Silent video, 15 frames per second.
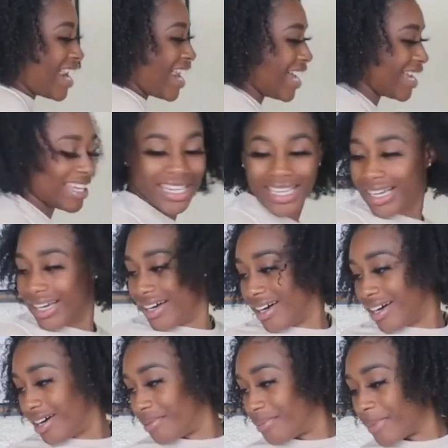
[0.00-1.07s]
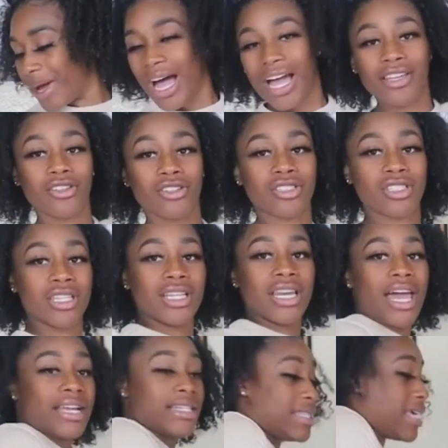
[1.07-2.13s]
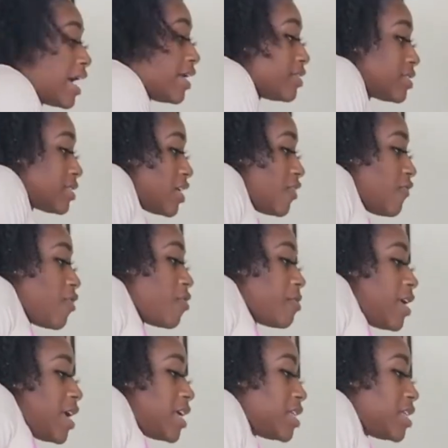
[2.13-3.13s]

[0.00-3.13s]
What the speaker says: sites that you can buy from, you know, and you